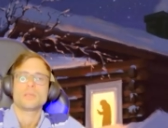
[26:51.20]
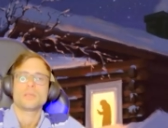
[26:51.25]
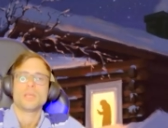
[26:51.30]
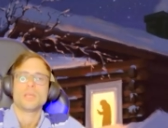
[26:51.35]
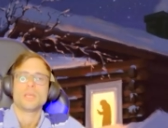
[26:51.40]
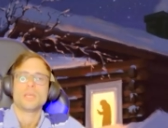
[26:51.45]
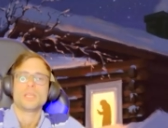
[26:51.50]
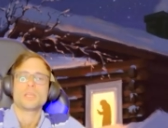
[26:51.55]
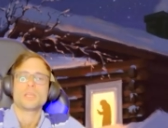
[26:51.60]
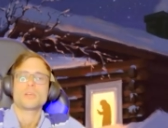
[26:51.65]

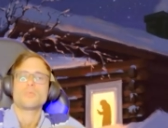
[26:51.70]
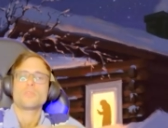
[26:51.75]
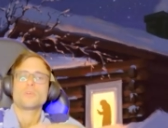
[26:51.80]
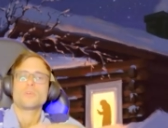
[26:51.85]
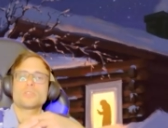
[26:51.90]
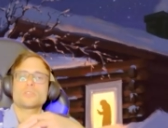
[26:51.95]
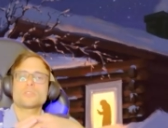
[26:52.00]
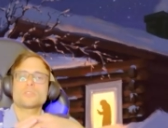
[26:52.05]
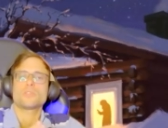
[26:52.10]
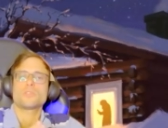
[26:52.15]
any
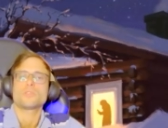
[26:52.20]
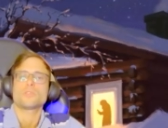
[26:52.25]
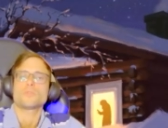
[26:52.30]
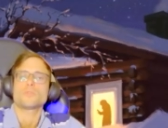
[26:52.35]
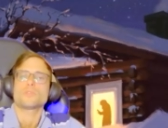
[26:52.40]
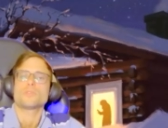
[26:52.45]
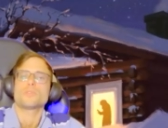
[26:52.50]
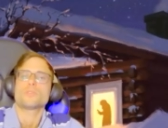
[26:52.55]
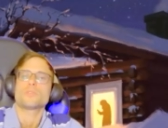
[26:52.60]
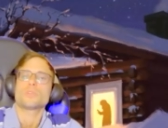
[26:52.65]
coverage or
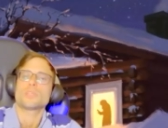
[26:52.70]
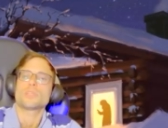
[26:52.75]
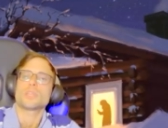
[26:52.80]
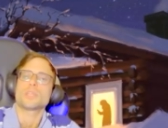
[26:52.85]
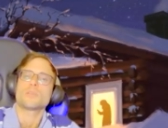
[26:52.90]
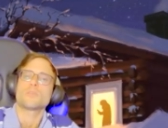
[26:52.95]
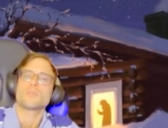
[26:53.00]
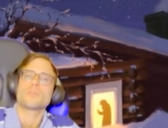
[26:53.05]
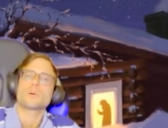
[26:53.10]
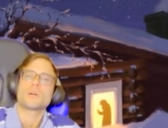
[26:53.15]
who
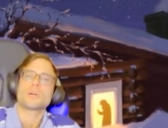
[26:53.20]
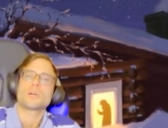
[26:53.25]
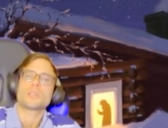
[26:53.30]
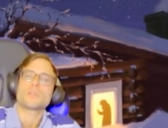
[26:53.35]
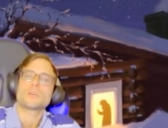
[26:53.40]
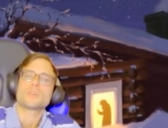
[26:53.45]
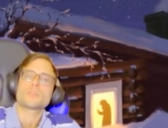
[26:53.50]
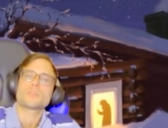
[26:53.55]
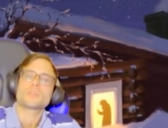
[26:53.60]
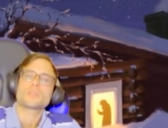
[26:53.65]
were
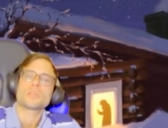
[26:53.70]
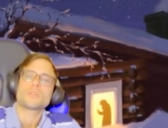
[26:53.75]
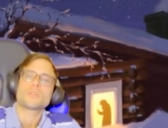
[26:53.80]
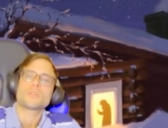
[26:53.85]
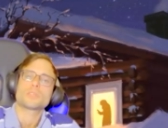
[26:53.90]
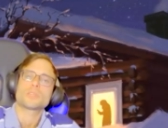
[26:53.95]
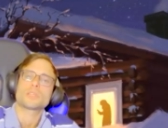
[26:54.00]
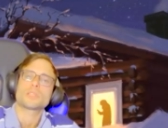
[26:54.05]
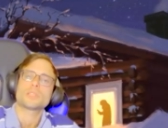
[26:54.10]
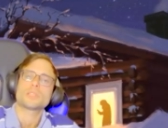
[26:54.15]
not
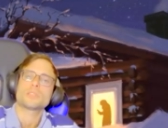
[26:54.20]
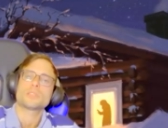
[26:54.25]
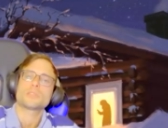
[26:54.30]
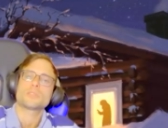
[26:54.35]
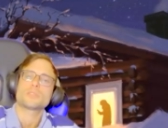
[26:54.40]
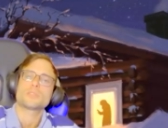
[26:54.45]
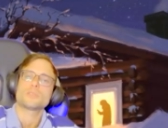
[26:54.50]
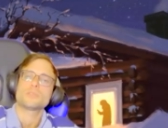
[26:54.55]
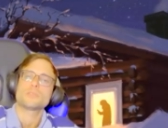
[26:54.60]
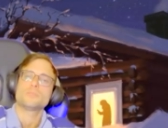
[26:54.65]
contacted at all.